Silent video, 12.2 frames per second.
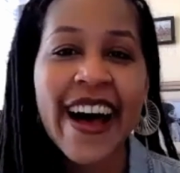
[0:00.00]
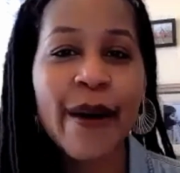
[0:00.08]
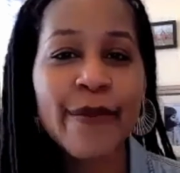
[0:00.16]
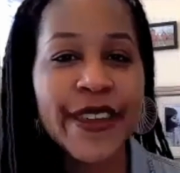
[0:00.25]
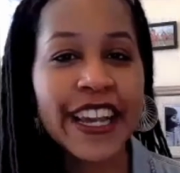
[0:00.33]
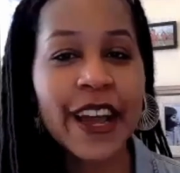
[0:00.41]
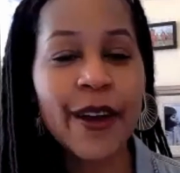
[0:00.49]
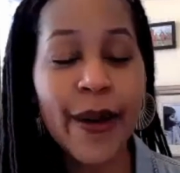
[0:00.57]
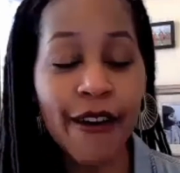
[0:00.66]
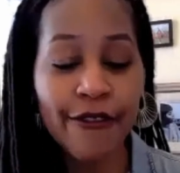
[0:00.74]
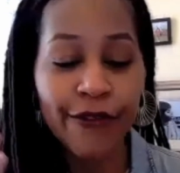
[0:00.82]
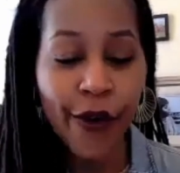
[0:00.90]
I'm thinking
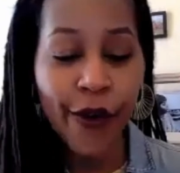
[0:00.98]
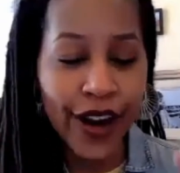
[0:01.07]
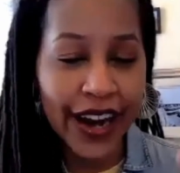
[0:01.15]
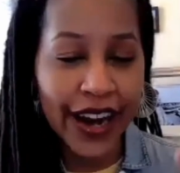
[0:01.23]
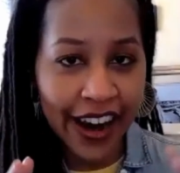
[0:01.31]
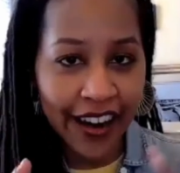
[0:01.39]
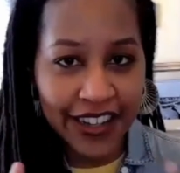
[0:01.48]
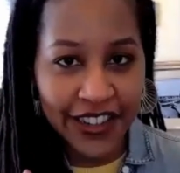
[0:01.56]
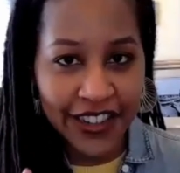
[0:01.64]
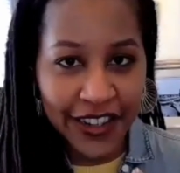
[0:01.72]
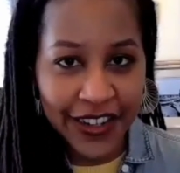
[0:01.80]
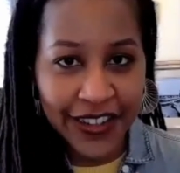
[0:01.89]
about four
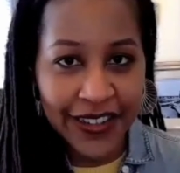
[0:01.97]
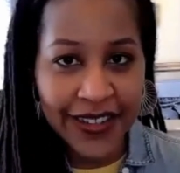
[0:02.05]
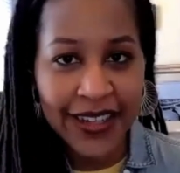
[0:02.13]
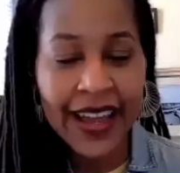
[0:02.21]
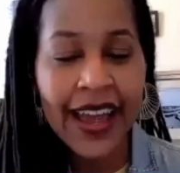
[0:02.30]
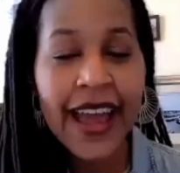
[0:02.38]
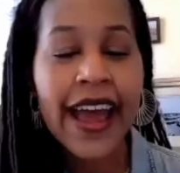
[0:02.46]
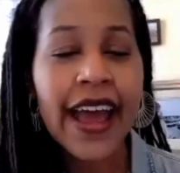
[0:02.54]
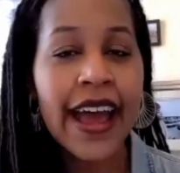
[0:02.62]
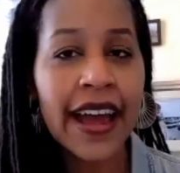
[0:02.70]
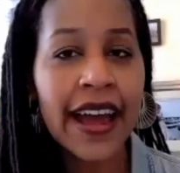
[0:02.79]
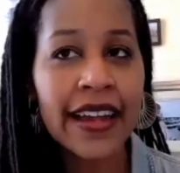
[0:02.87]
characters
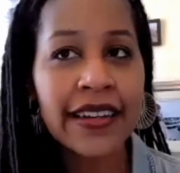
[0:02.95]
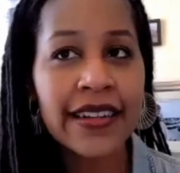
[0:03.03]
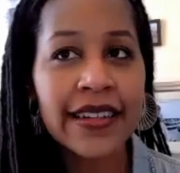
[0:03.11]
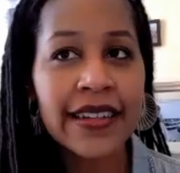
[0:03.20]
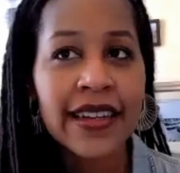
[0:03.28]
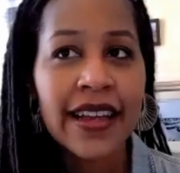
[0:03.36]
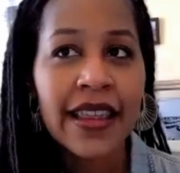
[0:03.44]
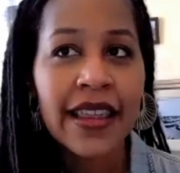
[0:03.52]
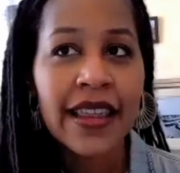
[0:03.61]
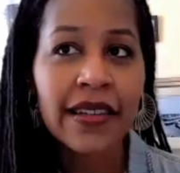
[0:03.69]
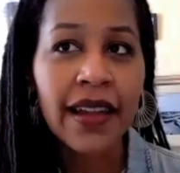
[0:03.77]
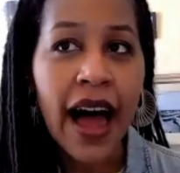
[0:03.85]
and
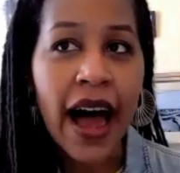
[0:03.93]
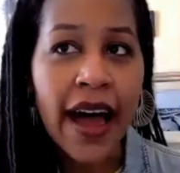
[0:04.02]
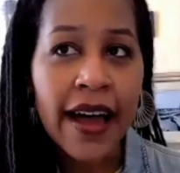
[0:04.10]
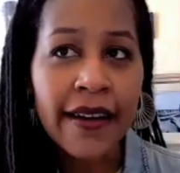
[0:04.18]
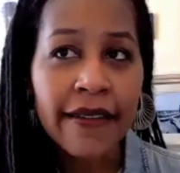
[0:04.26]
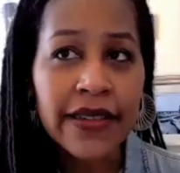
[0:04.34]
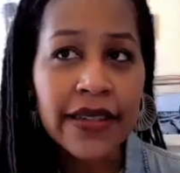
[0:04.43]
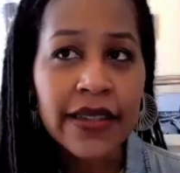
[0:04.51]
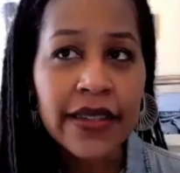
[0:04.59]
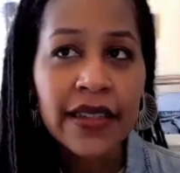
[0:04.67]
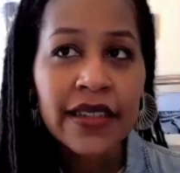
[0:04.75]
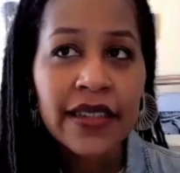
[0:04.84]
their lives,
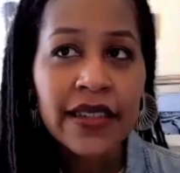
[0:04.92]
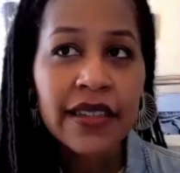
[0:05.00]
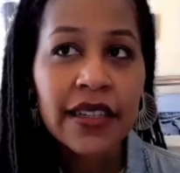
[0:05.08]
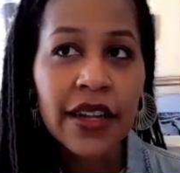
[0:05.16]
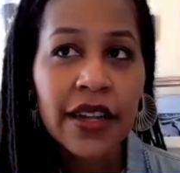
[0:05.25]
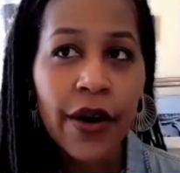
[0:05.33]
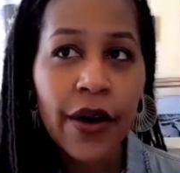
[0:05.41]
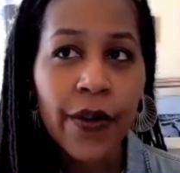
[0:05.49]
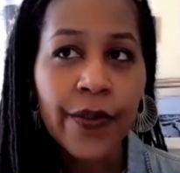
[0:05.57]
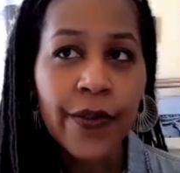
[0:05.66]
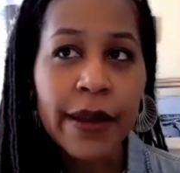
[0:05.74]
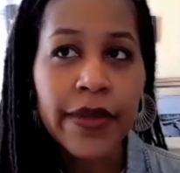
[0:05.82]
you know,
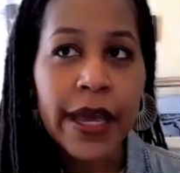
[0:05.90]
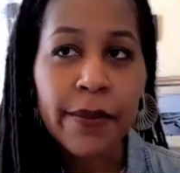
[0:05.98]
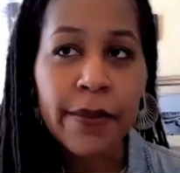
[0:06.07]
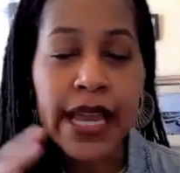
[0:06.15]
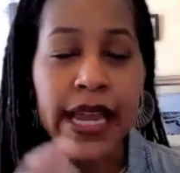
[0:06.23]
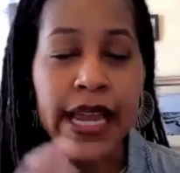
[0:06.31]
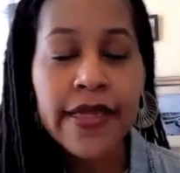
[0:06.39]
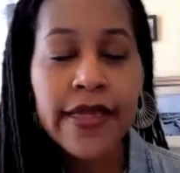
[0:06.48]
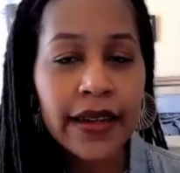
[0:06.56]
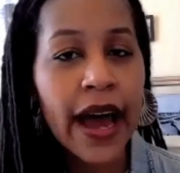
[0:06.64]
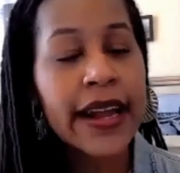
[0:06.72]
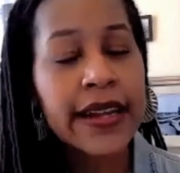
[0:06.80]
they meet in the
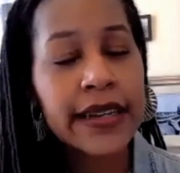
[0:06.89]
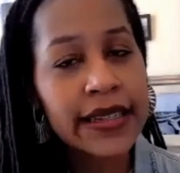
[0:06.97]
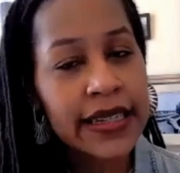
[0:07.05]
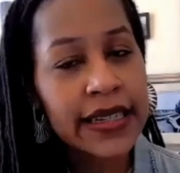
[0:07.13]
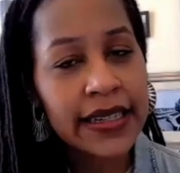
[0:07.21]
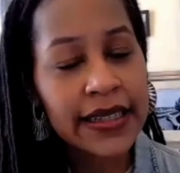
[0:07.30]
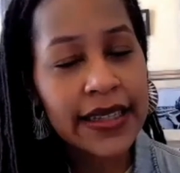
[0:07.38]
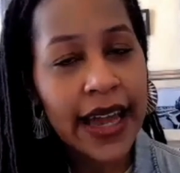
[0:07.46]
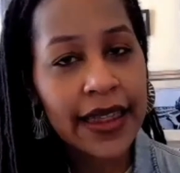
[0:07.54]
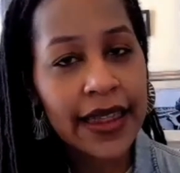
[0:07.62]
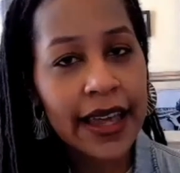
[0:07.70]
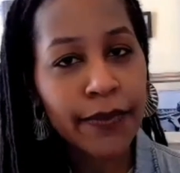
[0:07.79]
90s
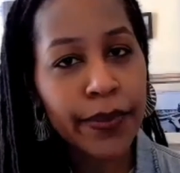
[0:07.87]
and then